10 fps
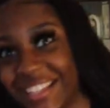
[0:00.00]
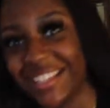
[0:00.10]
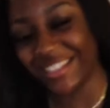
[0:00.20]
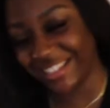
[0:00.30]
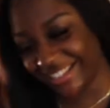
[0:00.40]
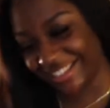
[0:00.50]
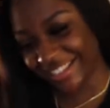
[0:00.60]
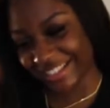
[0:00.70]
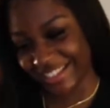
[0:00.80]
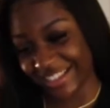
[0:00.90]
And we had to get her
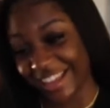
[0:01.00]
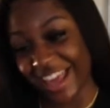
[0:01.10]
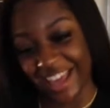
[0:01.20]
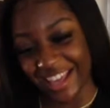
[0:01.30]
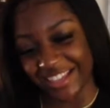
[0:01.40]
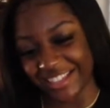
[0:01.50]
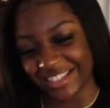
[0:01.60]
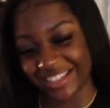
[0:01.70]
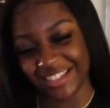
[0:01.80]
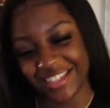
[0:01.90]
right. Straightened yes.
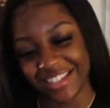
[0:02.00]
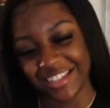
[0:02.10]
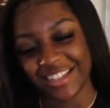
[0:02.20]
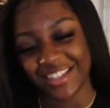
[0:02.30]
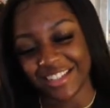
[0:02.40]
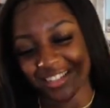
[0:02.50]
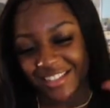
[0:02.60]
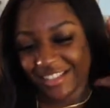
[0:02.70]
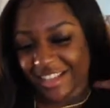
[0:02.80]
it. Period. Okay.